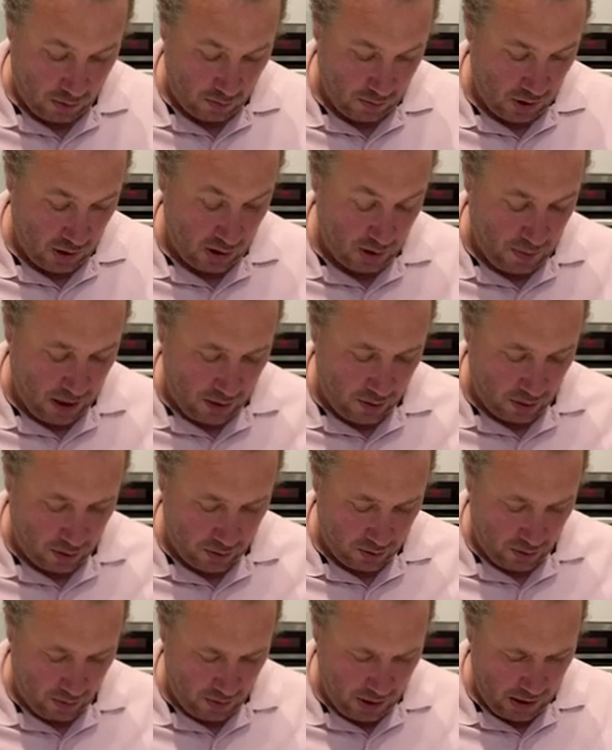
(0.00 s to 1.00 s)
the asparagus
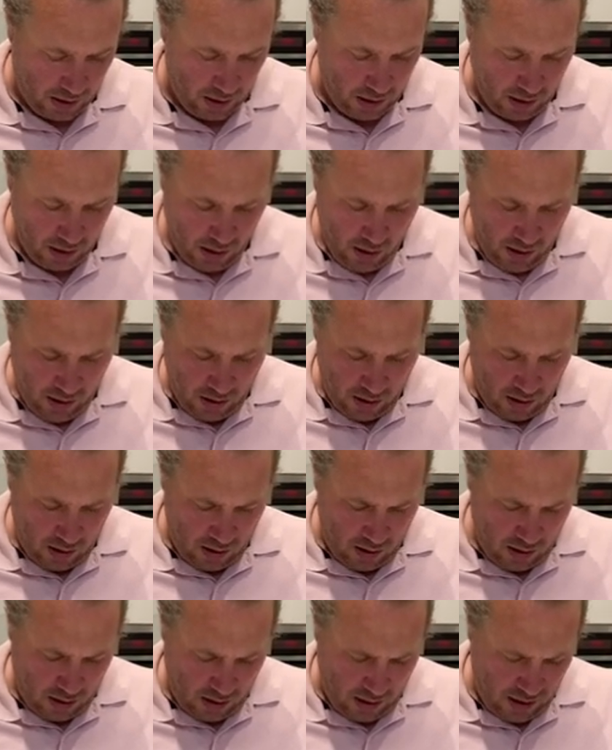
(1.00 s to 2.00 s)
from there.
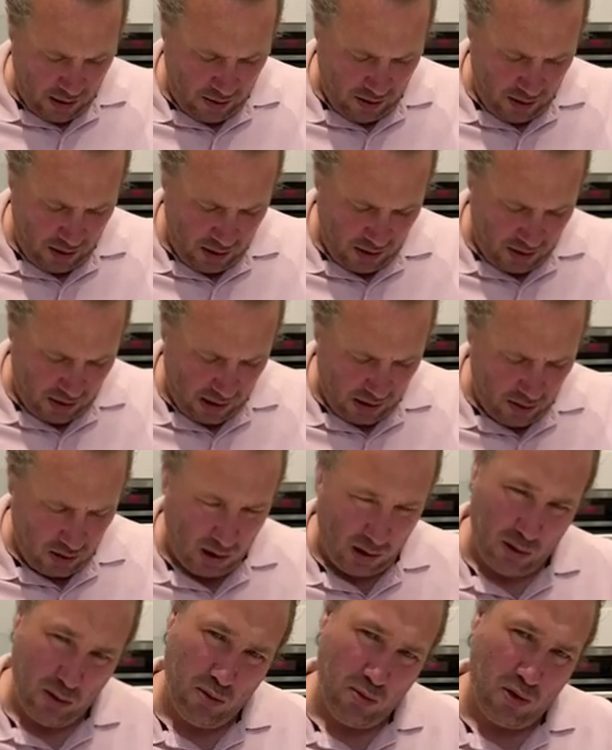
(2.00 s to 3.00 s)
I think you tend to
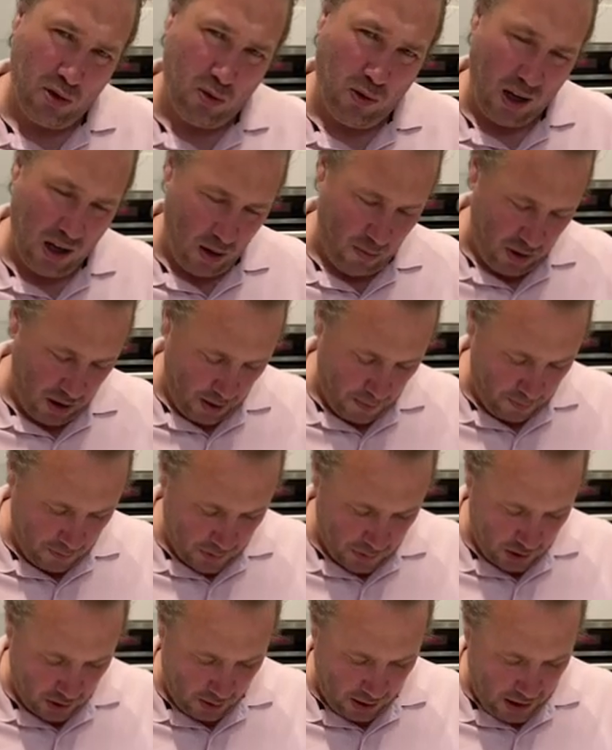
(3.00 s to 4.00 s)
lose quite a bit,
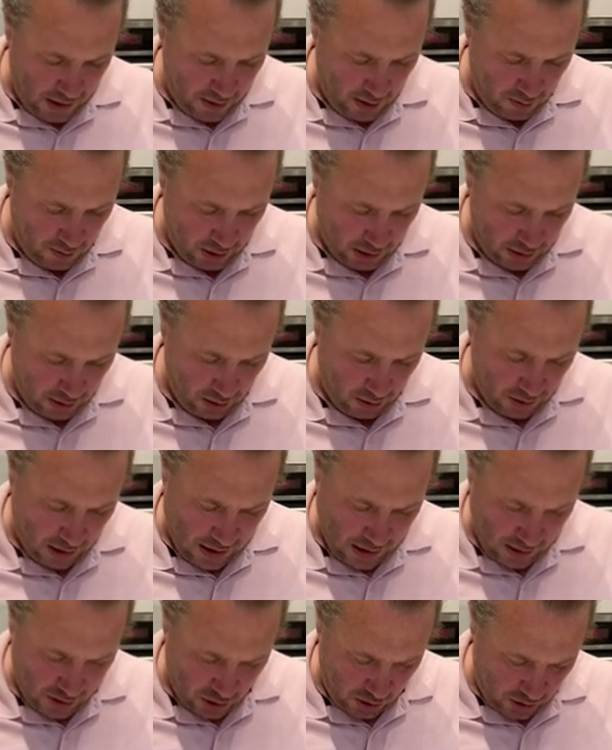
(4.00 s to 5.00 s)
so I don't really do that. I
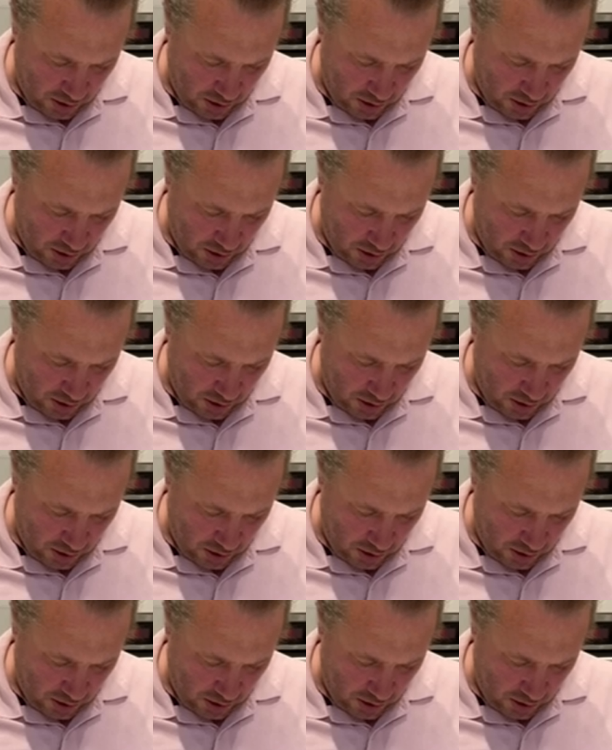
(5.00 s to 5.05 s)
just